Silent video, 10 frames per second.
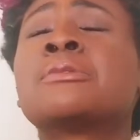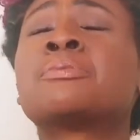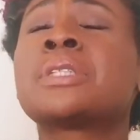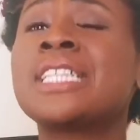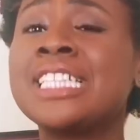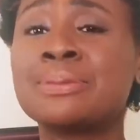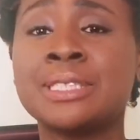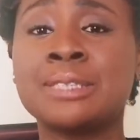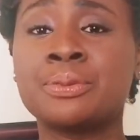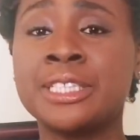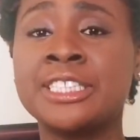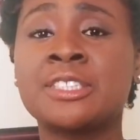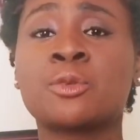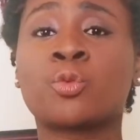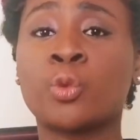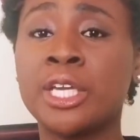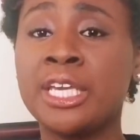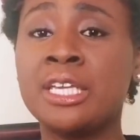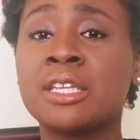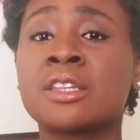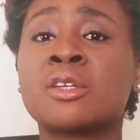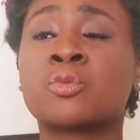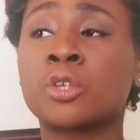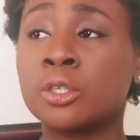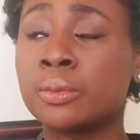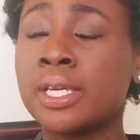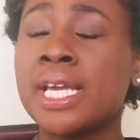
Please, please, please read the room.